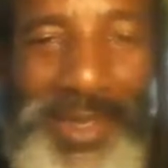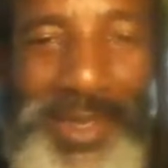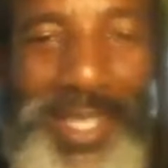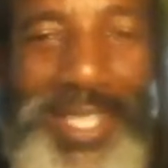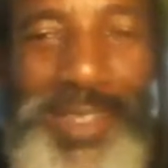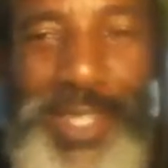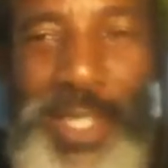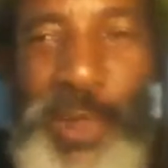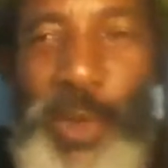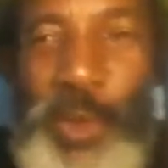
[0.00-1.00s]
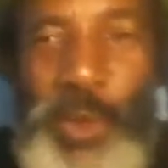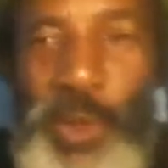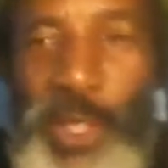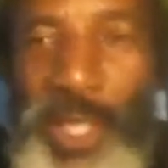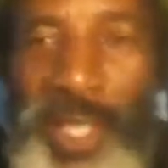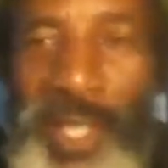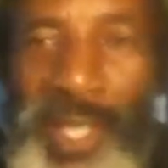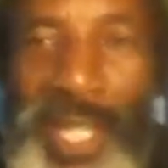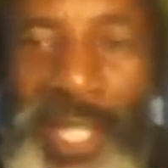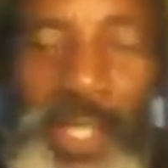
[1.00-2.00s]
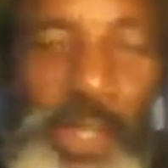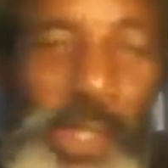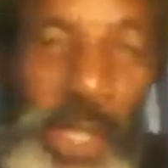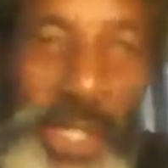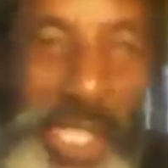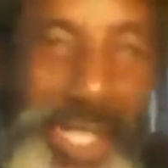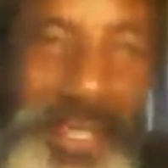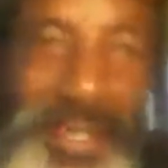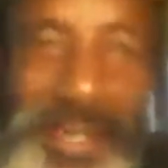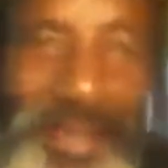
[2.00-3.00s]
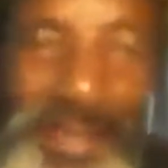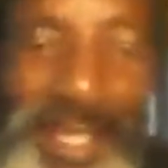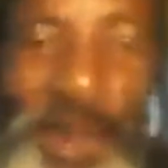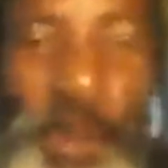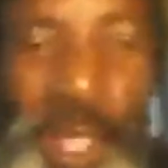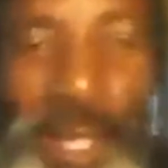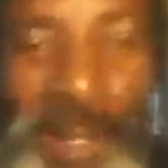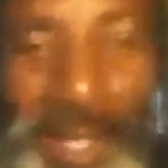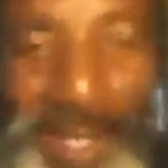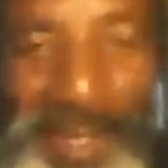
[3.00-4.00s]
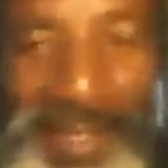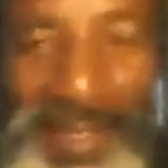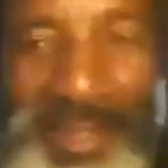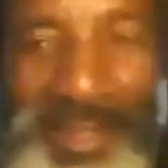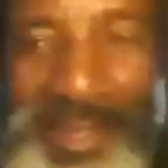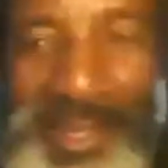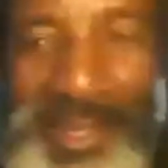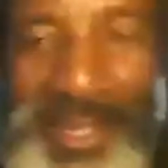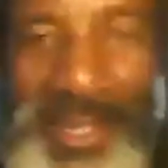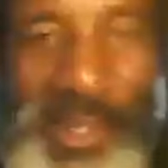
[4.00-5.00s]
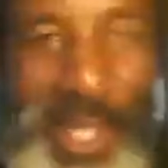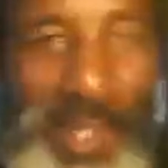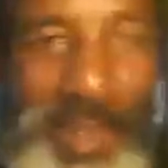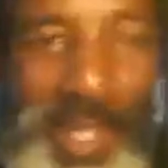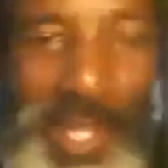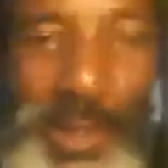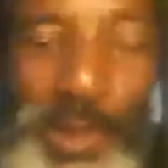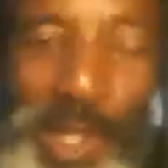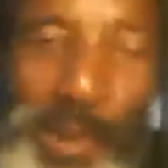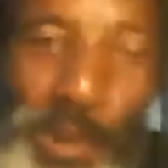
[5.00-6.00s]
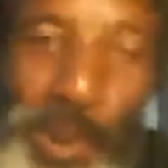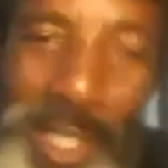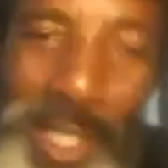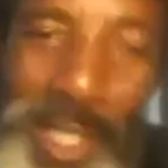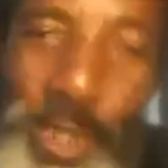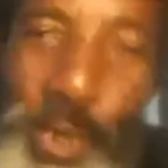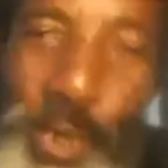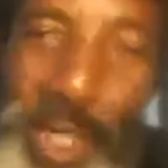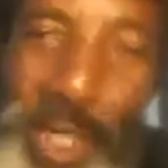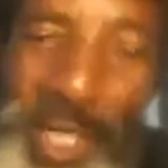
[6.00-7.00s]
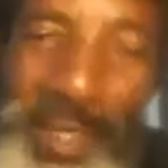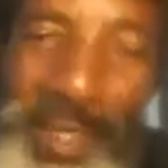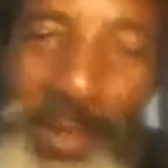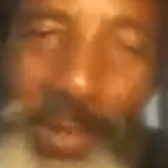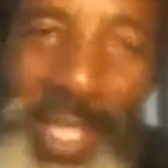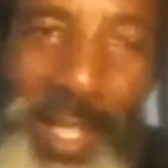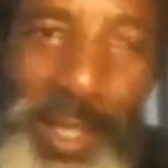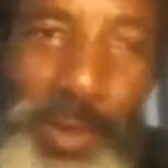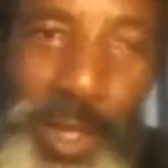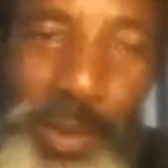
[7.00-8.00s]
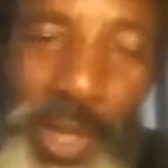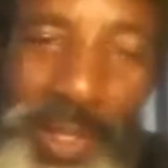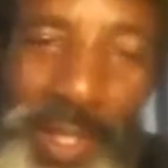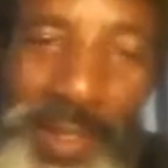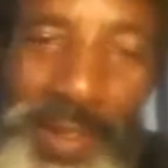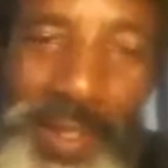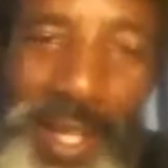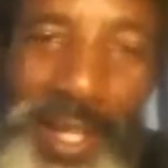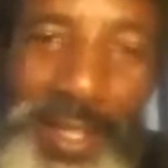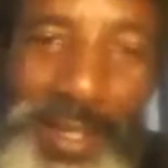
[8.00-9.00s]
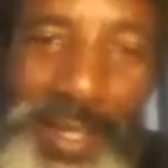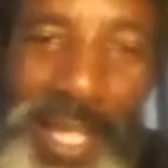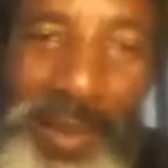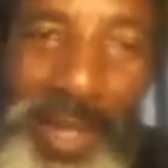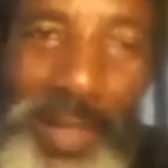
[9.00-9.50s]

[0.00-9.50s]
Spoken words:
to continue on this journey that we are on. So I said to everyone that is tuning in, give thanks for your presence all the time,